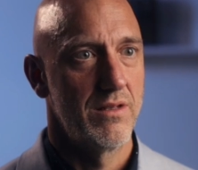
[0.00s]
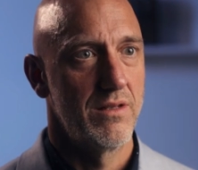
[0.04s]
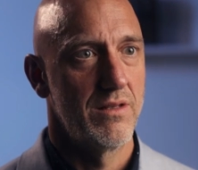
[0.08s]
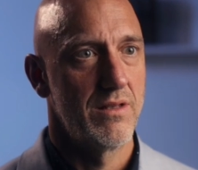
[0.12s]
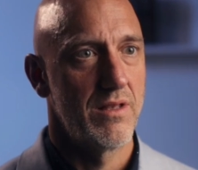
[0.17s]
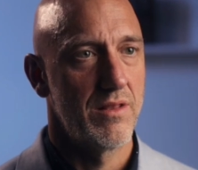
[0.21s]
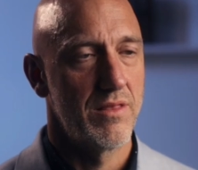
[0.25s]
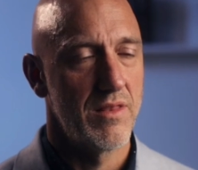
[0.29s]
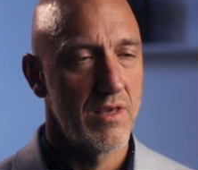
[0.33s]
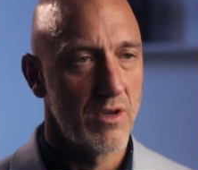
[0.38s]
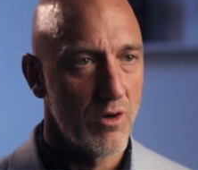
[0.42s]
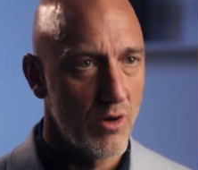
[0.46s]

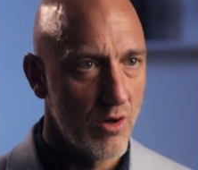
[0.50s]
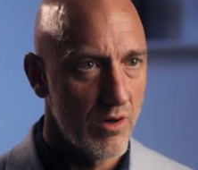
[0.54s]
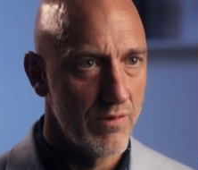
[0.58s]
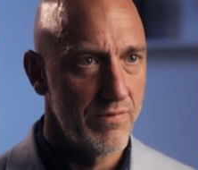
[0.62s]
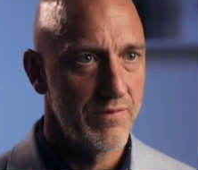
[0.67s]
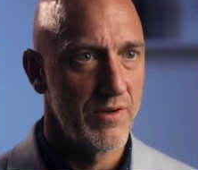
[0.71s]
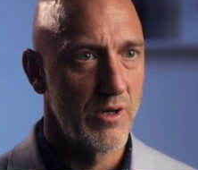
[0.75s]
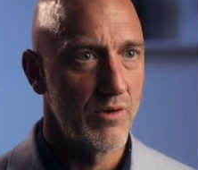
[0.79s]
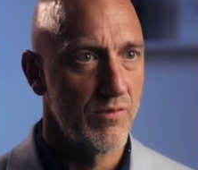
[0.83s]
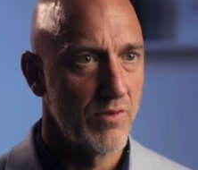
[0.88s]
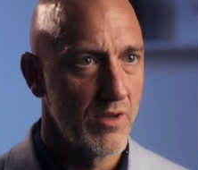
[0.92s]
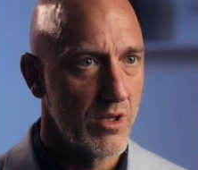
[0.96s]
that they are
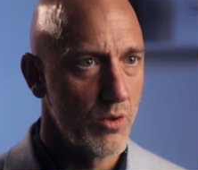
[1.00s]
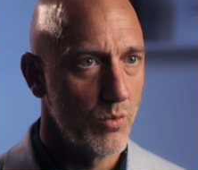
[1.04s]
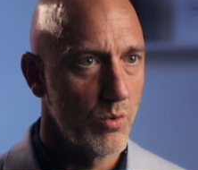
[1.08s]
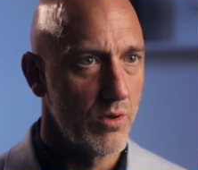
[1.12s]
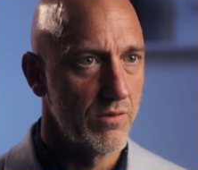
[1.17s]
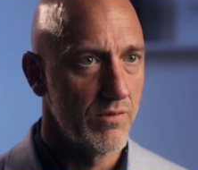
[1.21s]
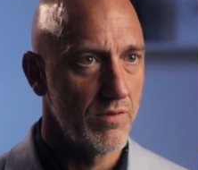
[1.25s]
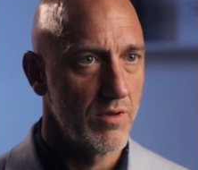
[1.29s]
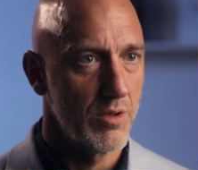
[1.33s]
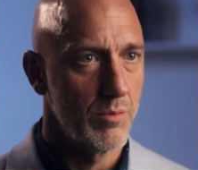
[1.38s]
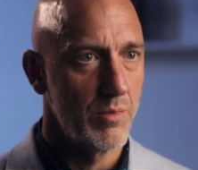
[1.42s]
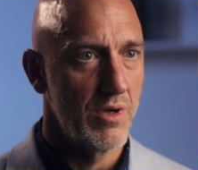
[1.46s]
fearfully and
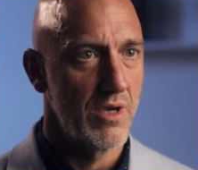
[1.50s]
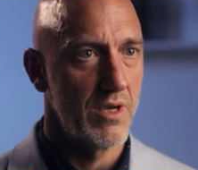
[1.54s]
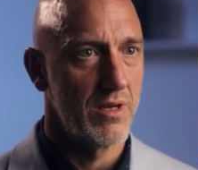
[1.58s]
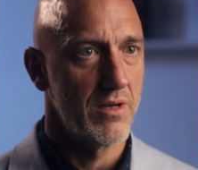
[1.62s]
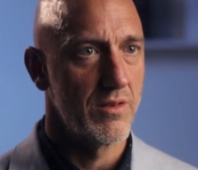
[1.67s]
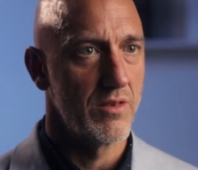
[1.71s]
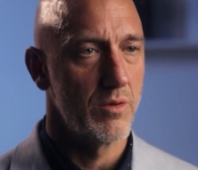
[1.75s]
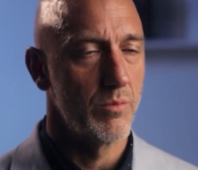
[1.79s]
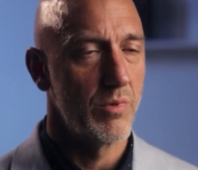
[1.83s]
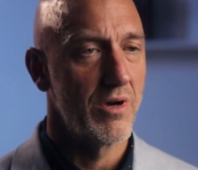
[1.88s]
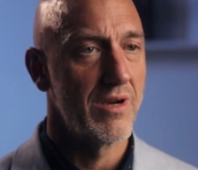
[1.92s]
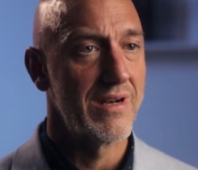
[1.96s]
wonderfully made
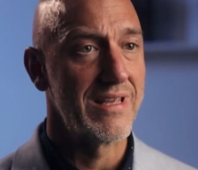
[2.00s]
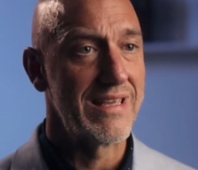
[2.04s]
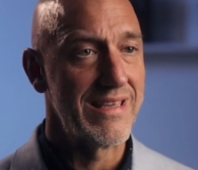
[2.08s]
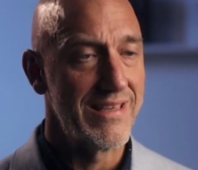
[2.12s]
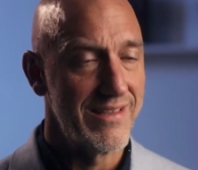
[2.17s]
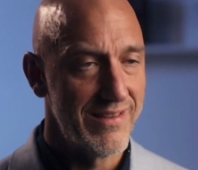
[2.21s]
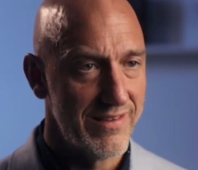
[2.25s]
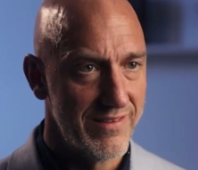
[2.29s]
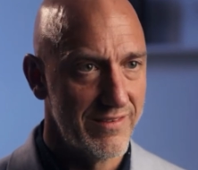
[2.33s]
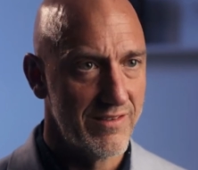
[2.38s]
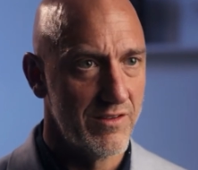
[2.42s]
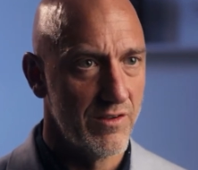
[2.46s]
and their body
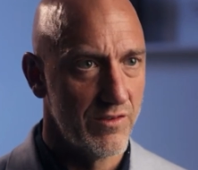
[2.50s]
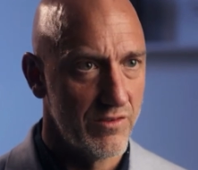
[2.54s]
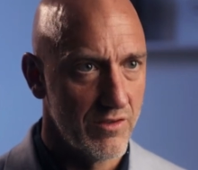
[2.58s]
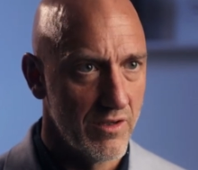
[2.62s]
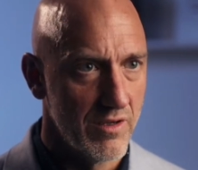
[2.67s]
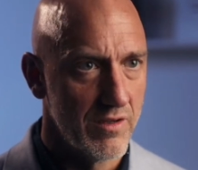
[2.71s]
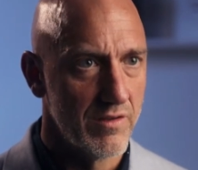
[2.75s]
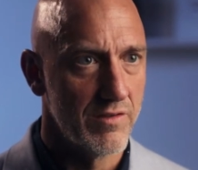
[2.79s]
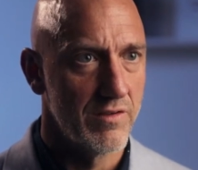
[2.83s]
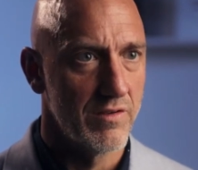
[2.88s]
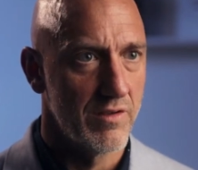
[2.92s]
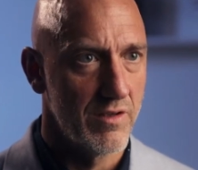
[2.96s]
is
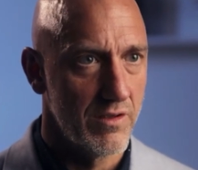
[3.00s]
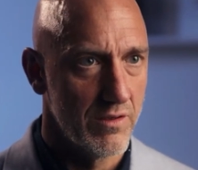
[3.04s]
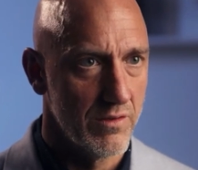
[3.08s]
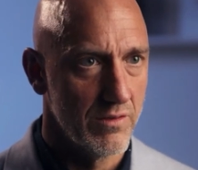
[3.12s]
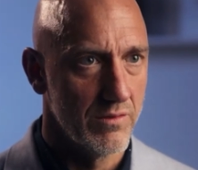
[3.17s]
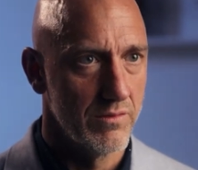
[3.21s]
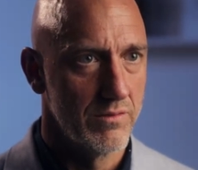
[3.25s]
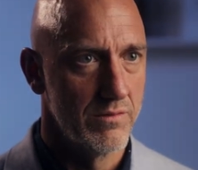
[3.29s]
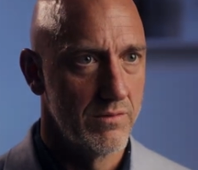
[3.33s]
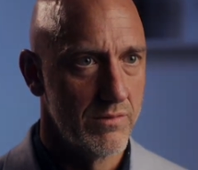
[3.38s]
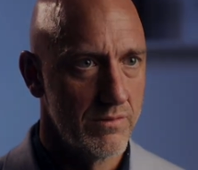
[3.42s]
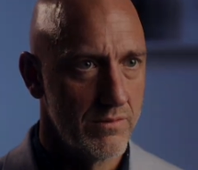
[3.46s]
designed to
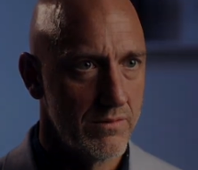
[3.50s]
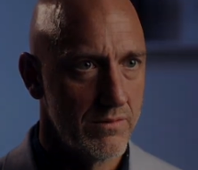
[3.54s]
heal.